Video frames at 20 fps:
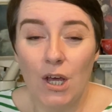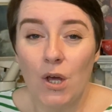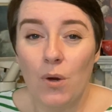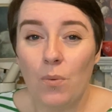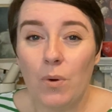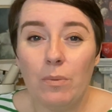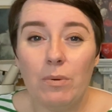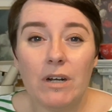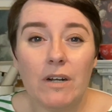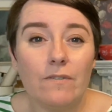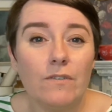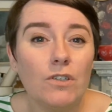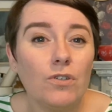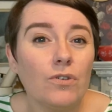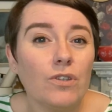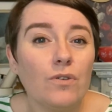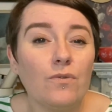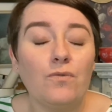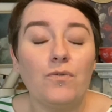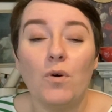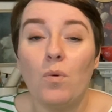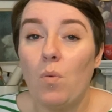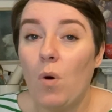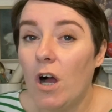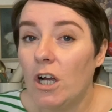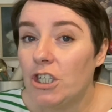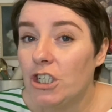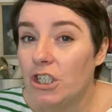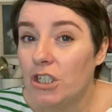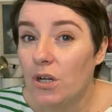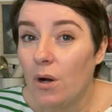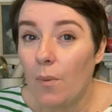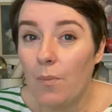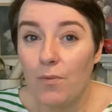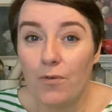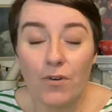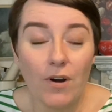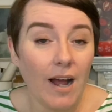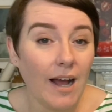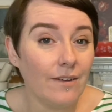We would have nothing for washing up,
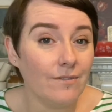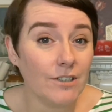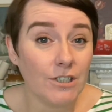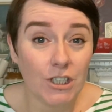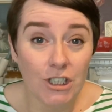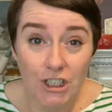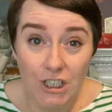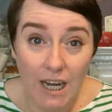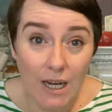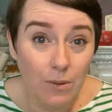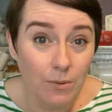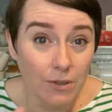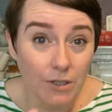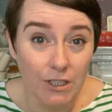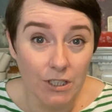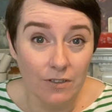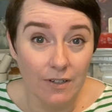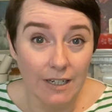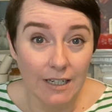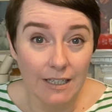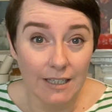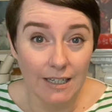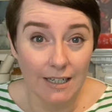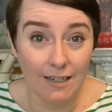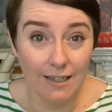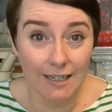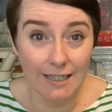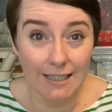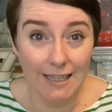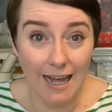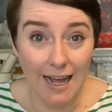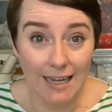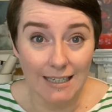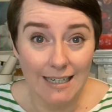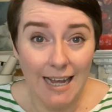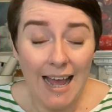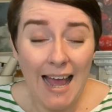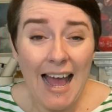for having showers or anything like that.